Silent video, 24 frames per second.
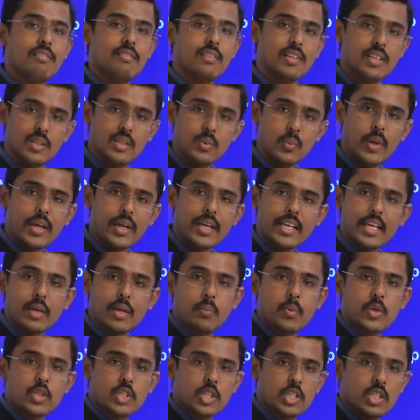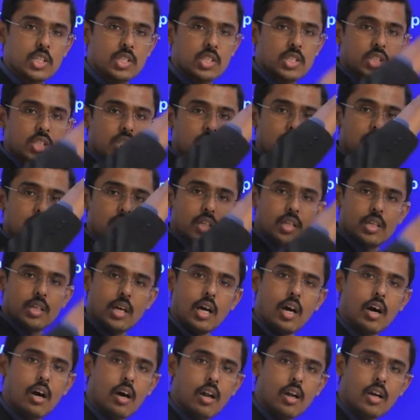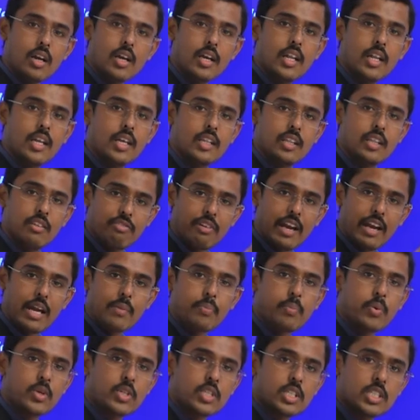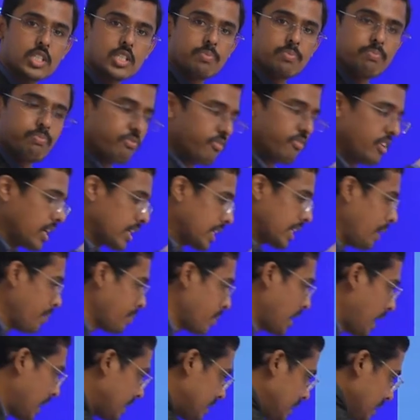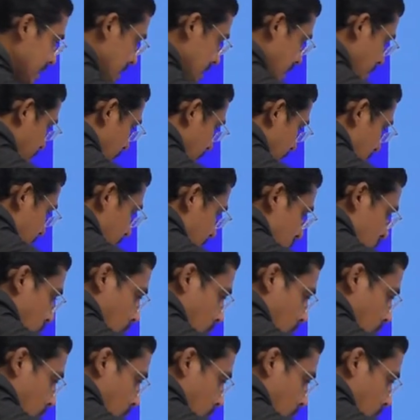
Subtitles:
In the vertical portions, already the flat portions we are kept like this. The pipe is